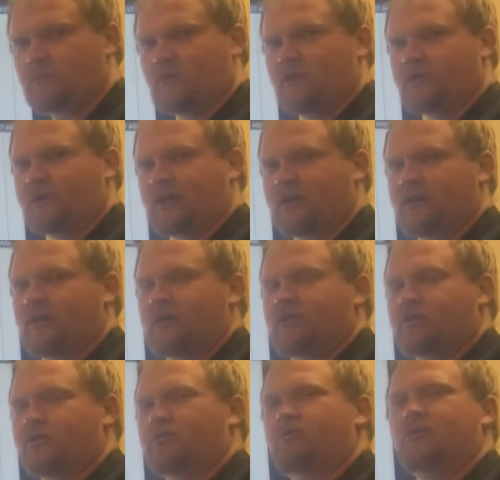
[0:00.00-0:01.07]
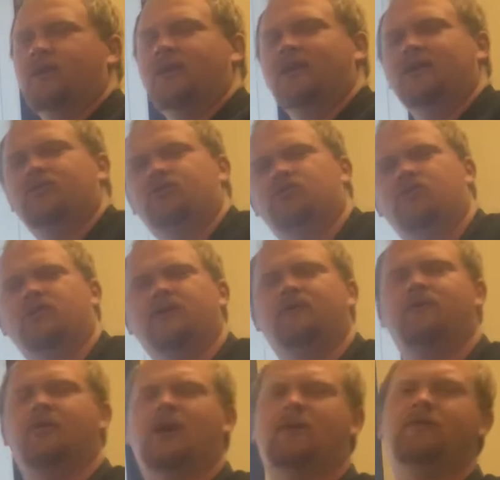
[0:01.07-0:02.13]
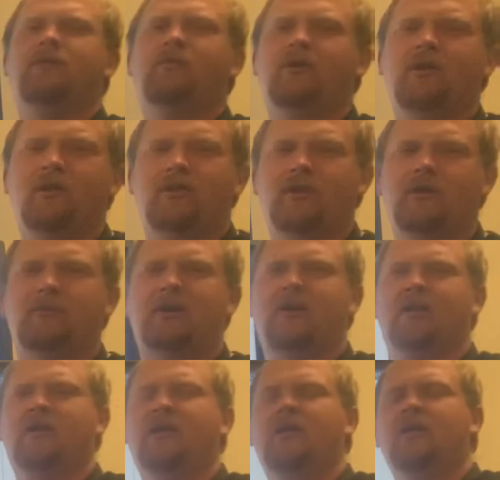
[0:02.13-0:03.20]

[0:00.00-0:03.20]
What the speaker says: Okay? So really and truly, if you have to really think about it,